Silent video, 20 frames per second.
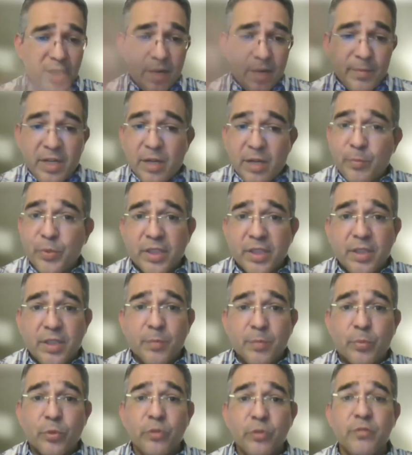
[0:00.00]
coming up with
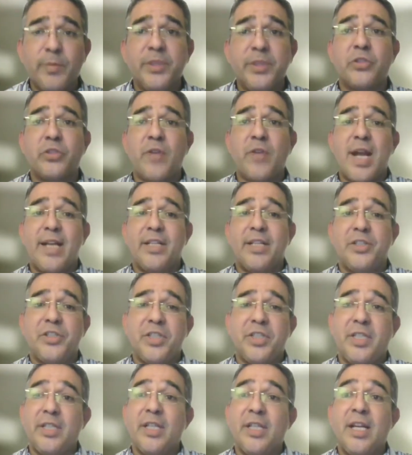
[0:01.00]
an improvement
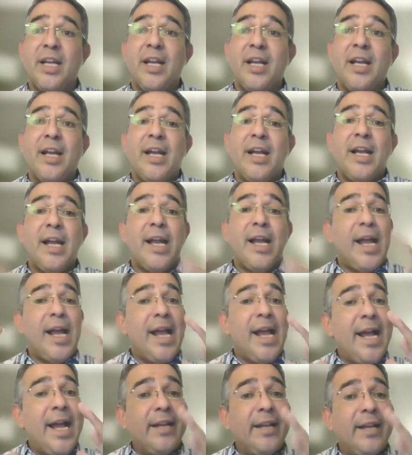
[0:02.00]
strategy,
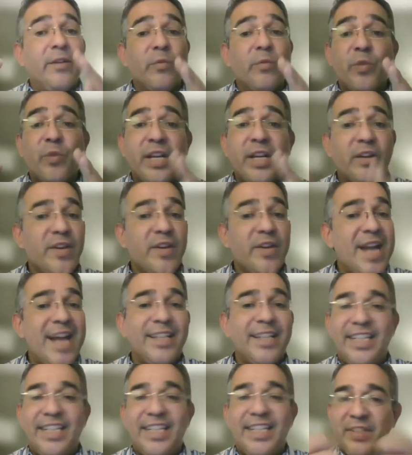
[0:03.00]
and we are
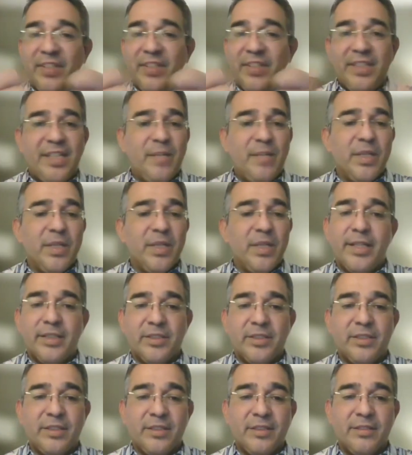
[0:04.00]
not giving them a
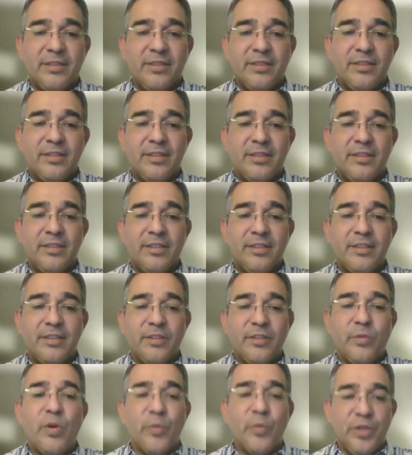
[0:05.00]
list.
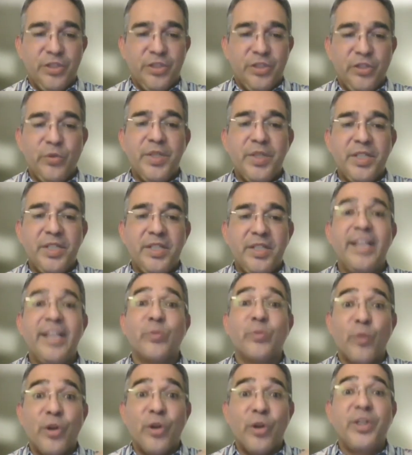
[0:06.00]
What we're doing
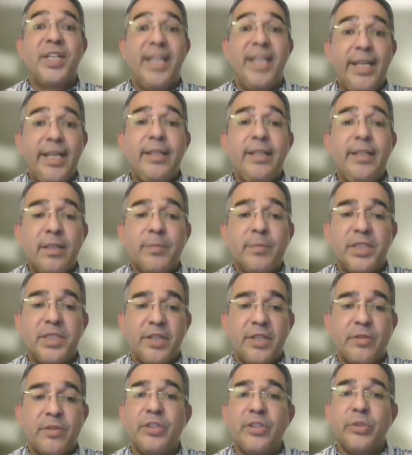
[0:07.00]
is we're getting the
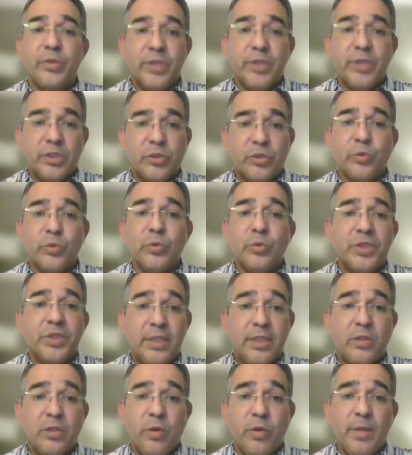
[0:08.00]
material, the tools,
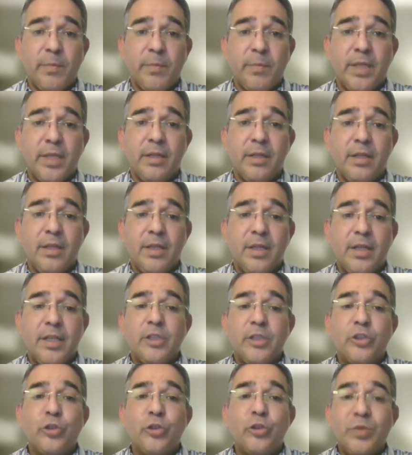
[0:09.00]
the equipment
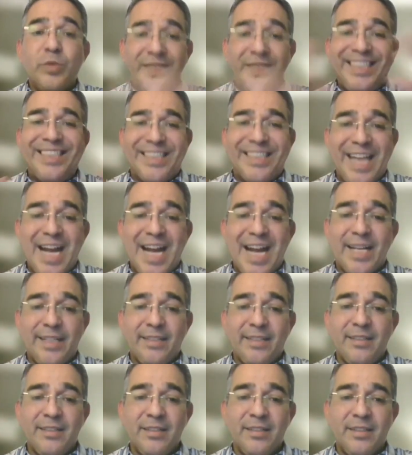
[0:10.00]
to
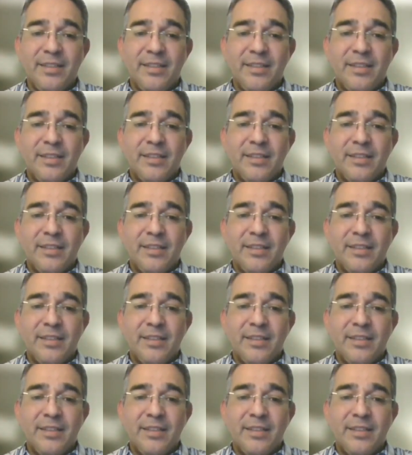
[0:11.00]
design,